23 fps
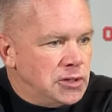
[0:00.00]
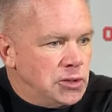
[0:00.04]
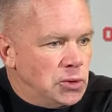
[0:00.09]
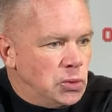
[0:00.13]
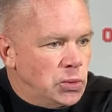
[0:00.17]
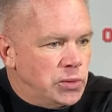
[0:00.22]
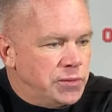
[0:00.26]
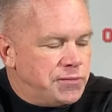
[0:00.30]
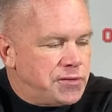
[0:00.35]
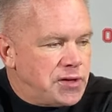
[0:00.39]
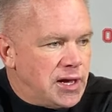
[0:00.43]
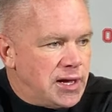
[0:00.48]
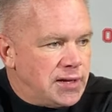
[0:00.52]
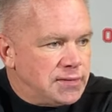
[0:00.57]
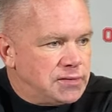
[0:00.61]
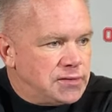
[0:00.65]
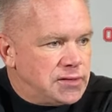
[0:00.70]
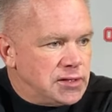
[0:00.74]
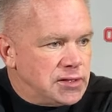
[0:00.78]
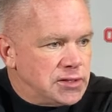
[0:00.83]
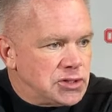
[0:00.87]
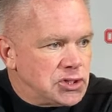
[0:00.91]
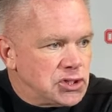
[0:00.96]
We've got
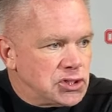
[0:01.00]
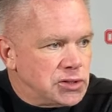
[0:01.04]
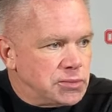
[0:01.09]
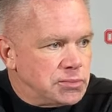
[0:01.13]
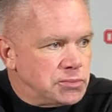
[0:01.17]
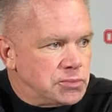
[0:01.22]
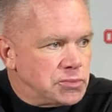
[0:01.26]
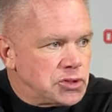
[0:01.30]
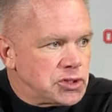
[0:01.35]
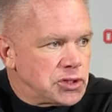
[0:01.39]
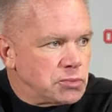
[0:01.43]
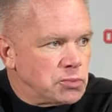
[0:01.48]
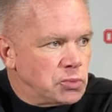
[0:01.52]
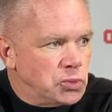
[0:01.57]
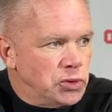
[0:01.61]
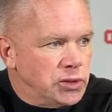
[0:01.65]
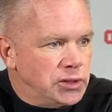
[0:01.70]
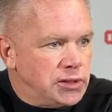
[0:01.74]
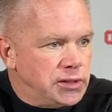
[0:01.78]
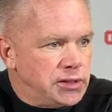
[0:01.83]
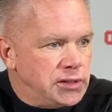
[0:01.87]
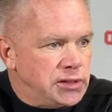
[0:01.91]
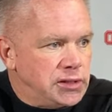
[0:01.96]
some
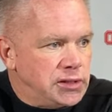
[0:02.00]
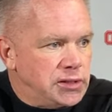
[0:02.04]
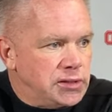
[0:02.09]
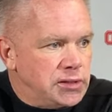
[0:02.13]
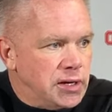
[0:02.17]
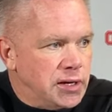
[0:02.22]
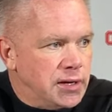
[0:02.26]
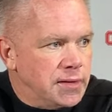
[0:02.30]
really